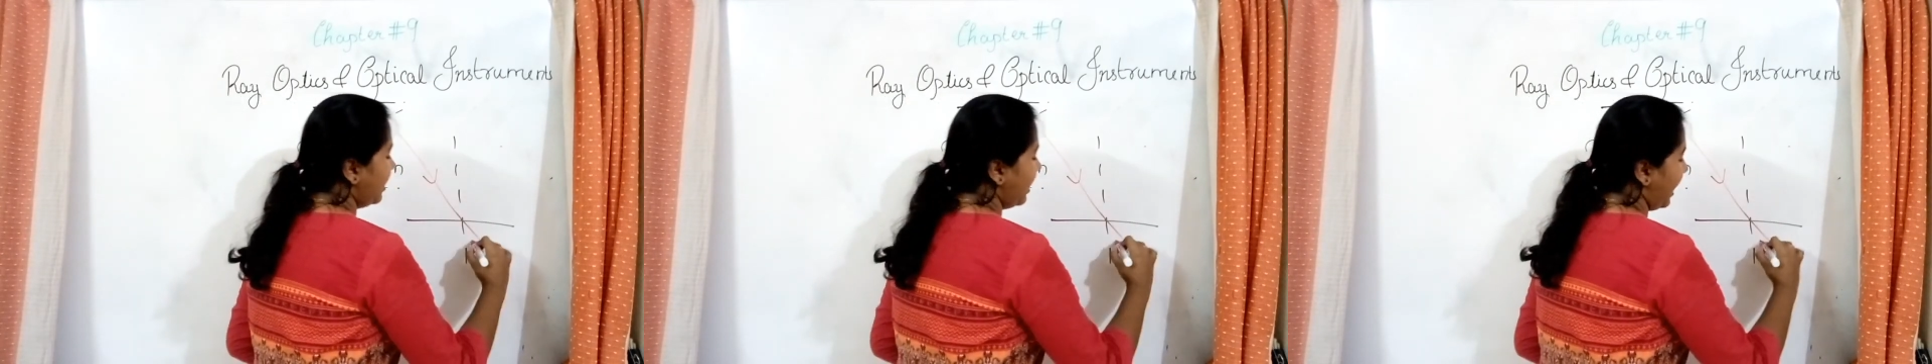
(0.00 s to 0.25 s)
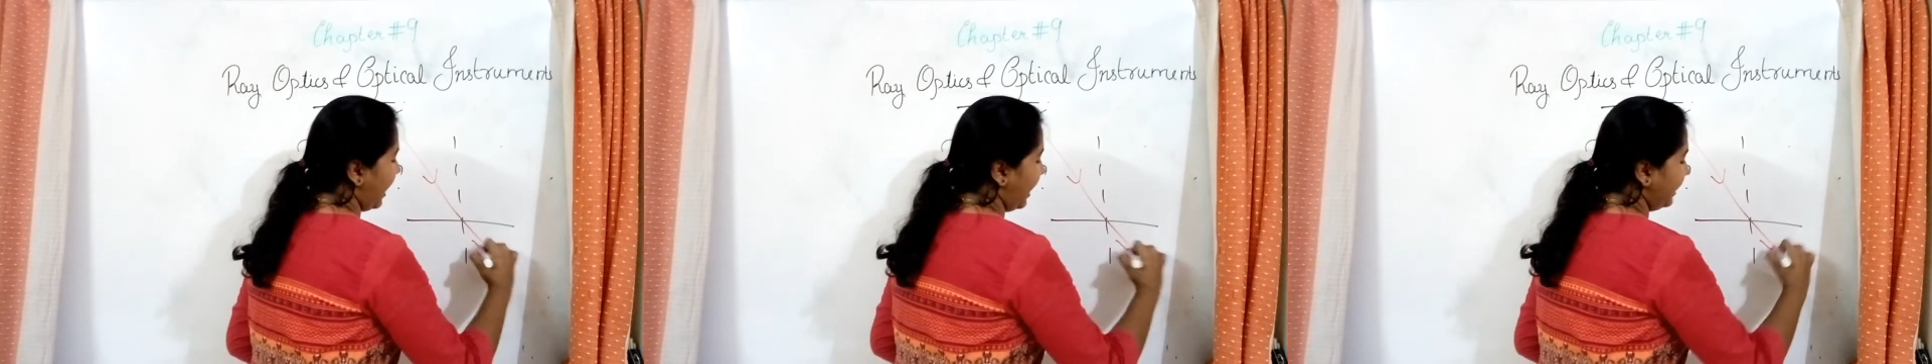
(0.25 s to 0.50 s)

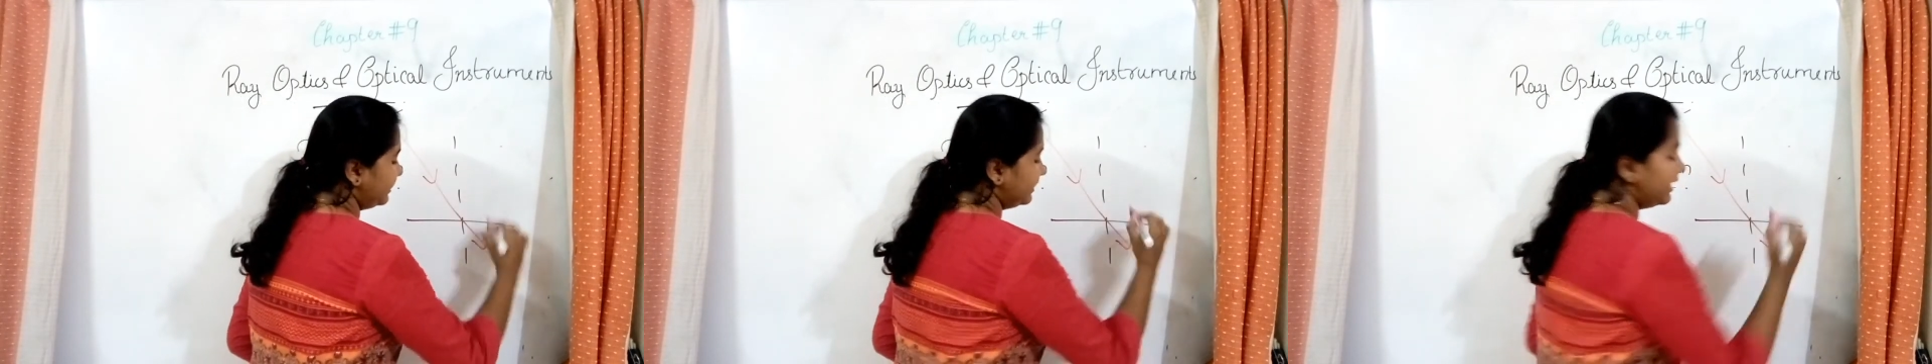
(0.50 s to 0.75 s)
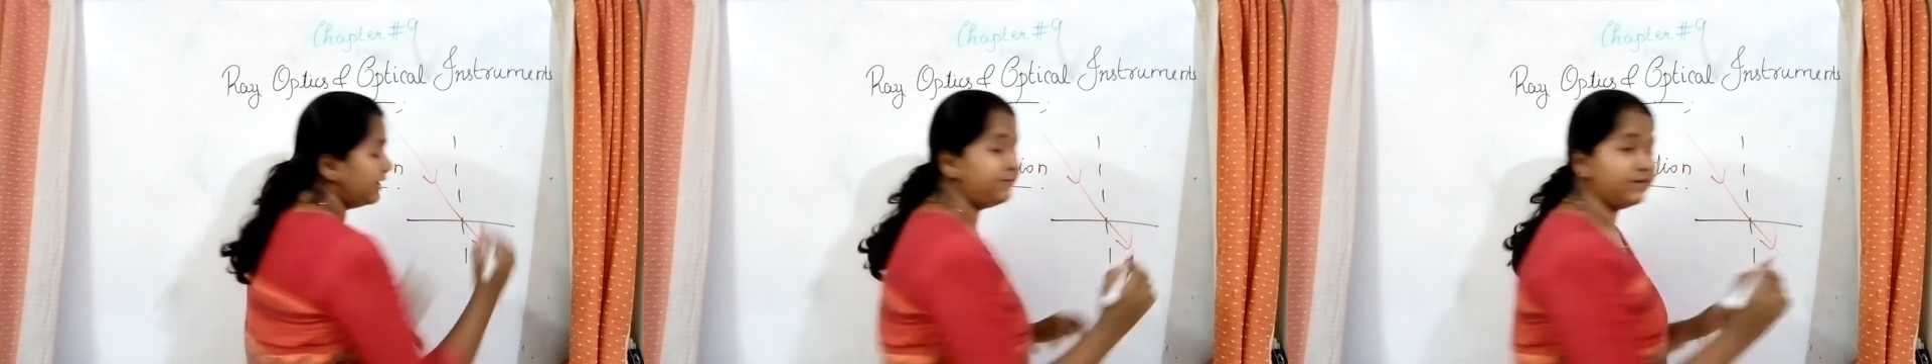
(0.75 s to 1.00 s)
And
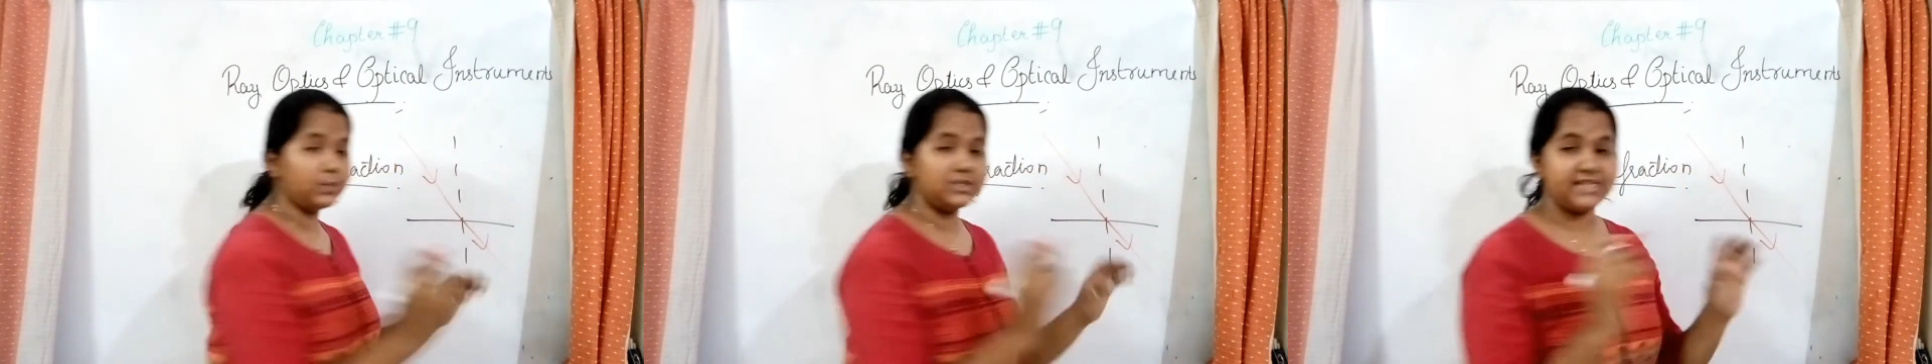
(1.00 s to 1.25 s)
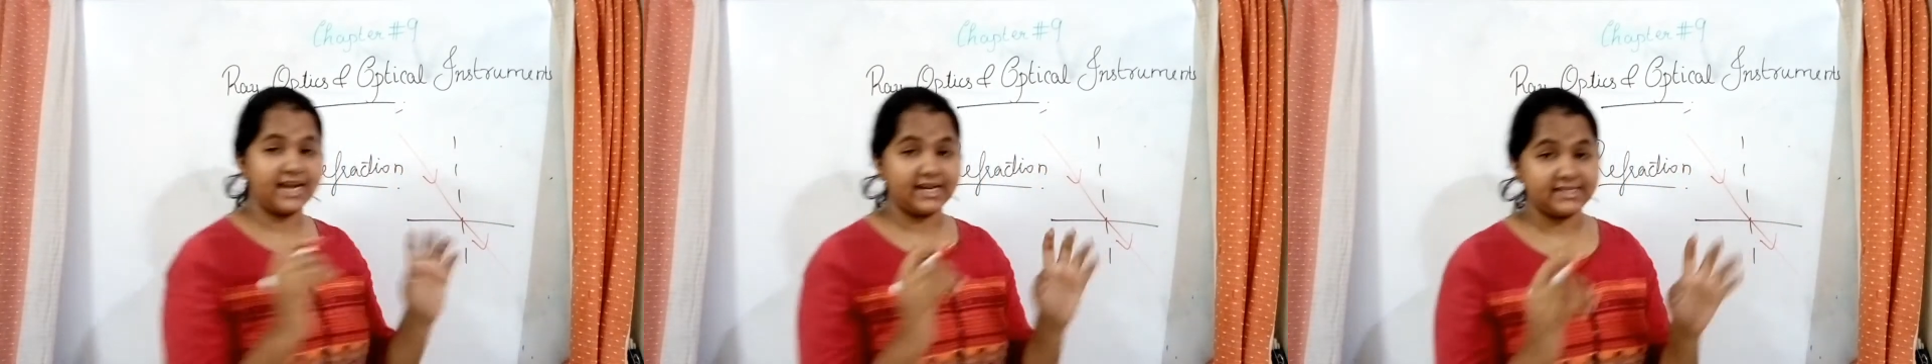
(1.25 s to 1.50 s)
if it was
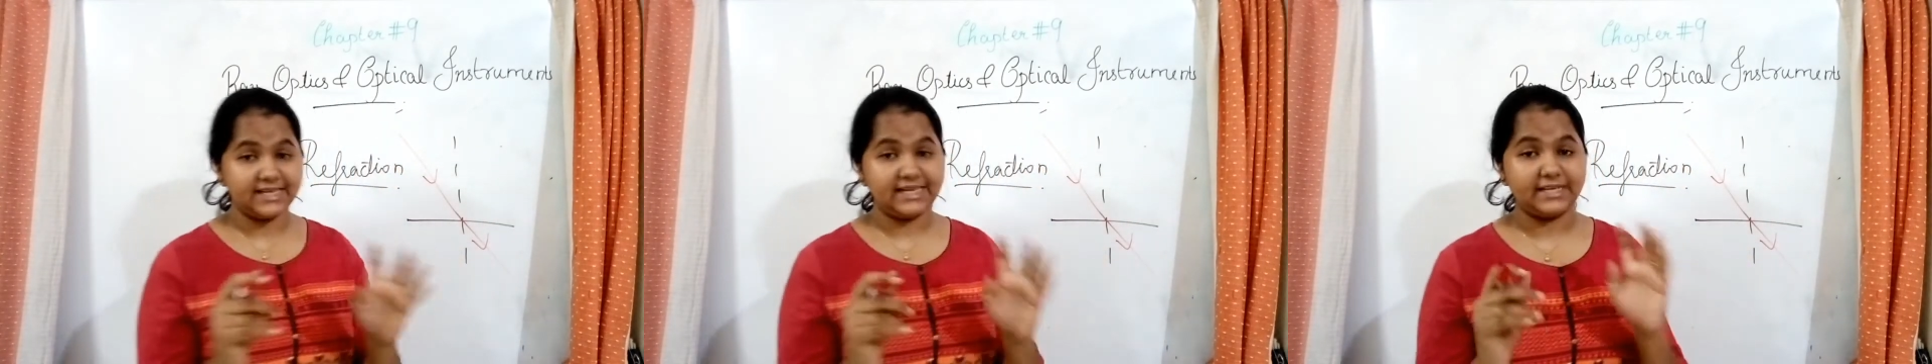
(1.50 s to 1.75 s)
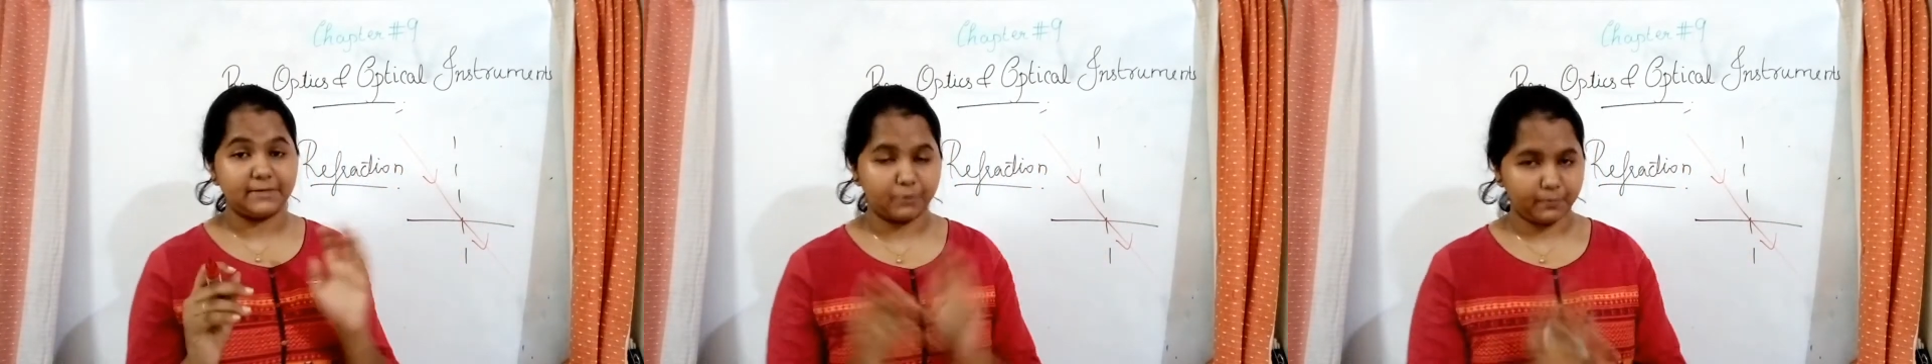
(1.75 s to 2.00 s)

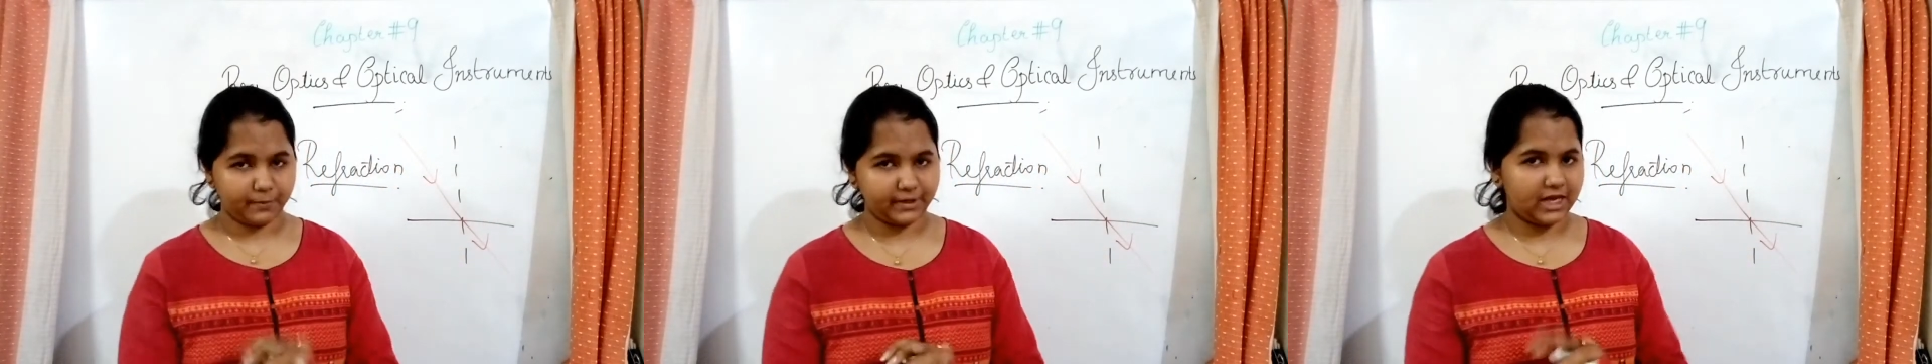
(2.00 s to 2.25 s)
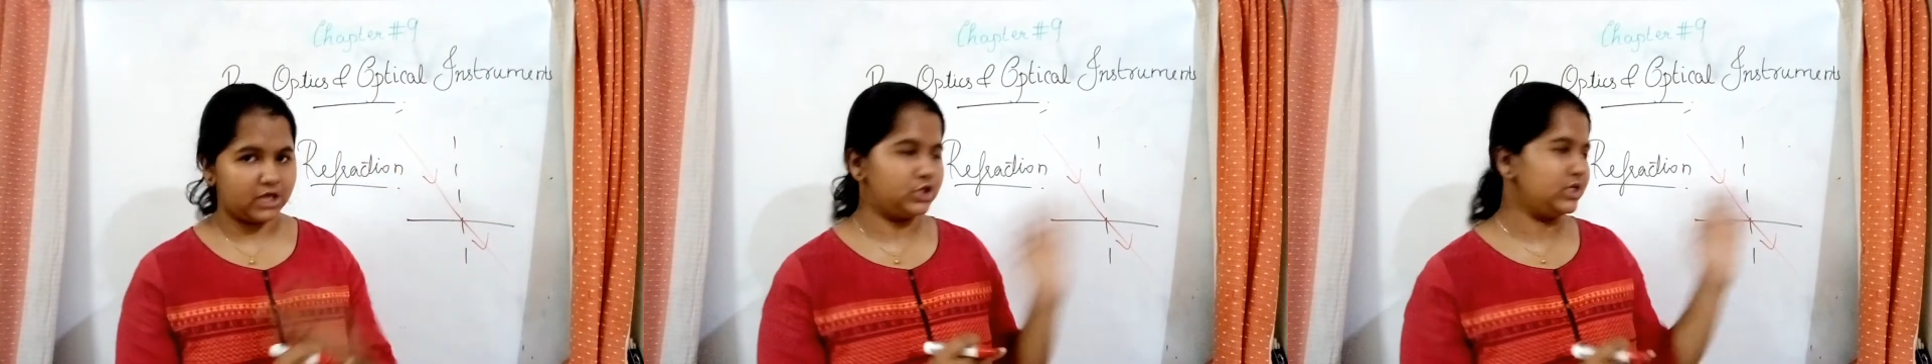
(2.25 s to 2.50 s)
rectilinear
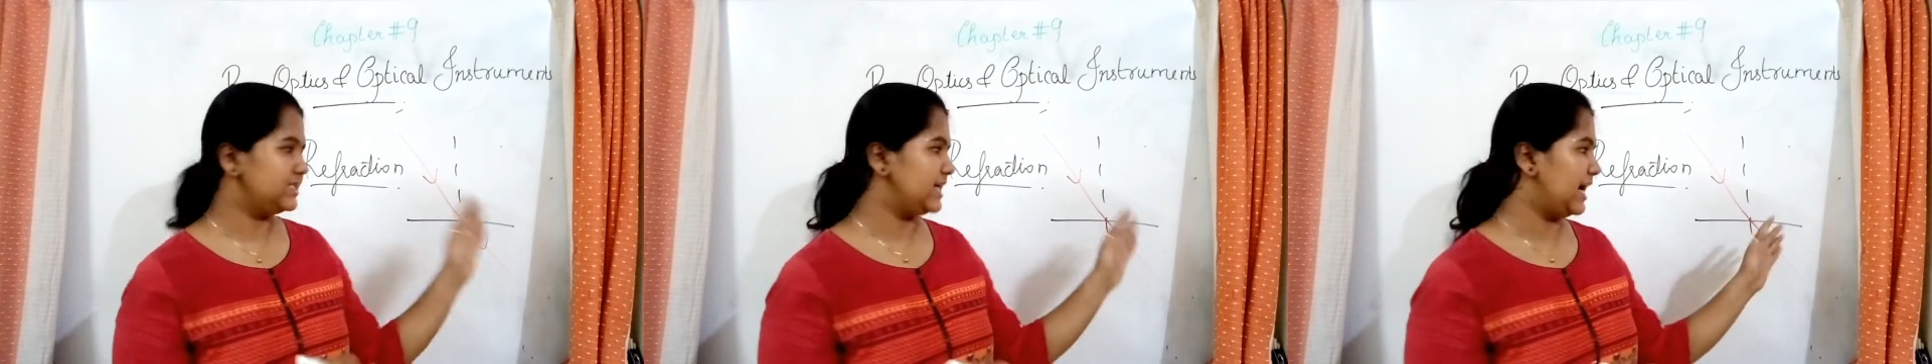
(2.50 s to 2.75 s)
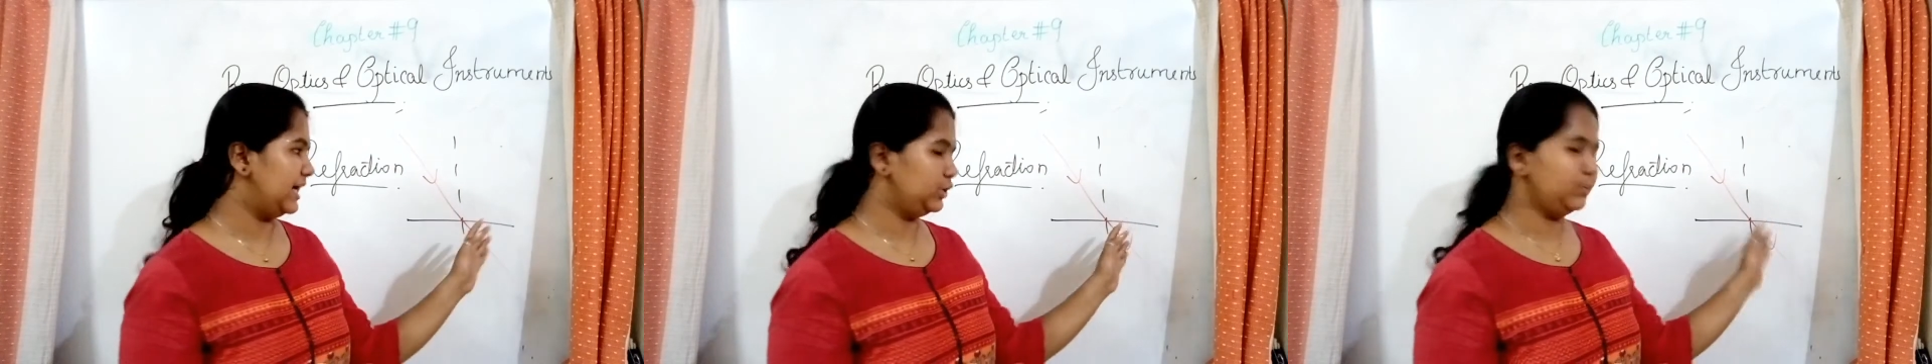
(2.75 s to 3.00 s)
propagation, it
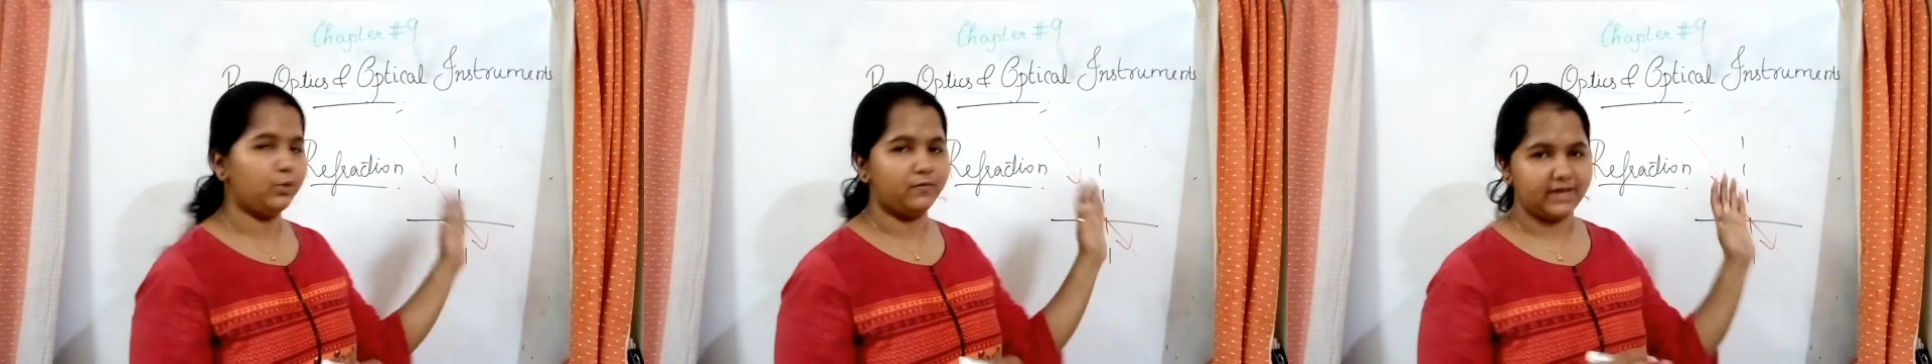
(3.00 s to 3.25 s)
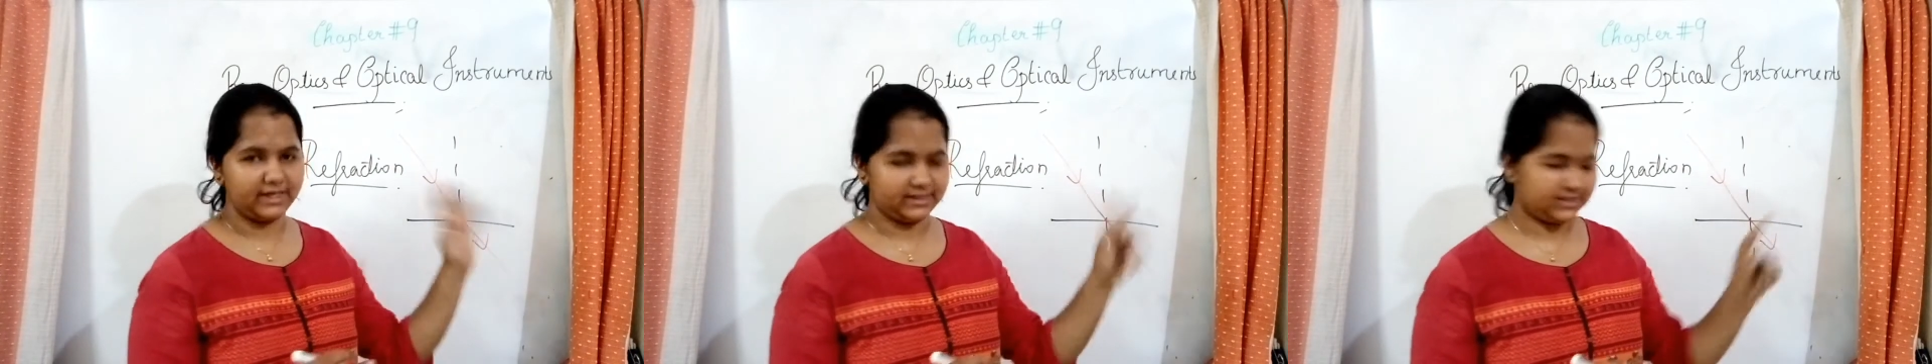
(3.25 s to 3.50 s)
had to move
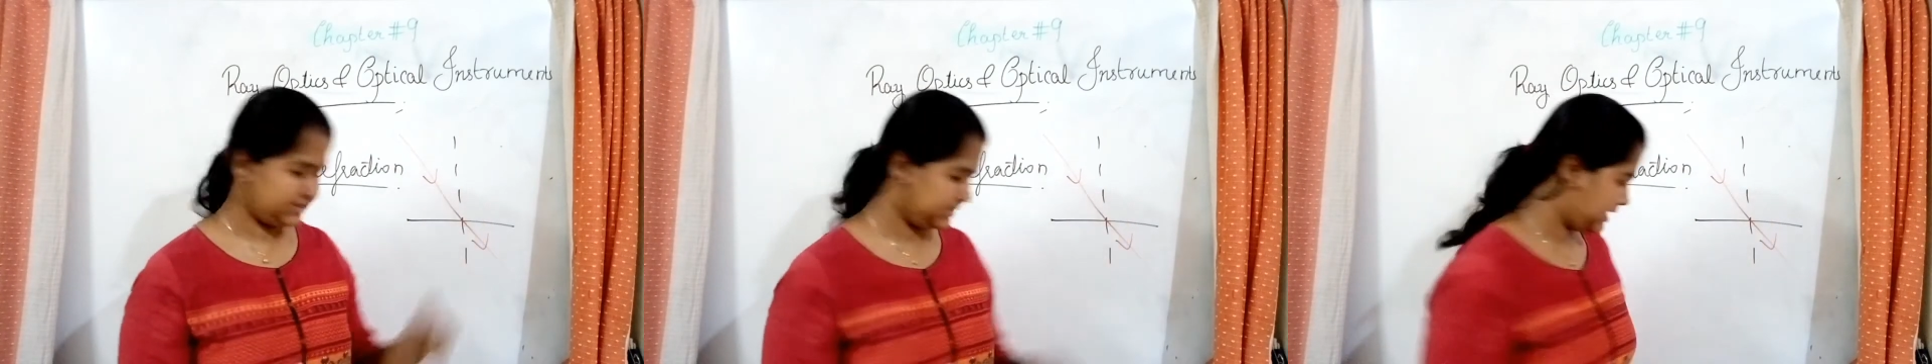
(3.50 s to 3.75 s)
like this.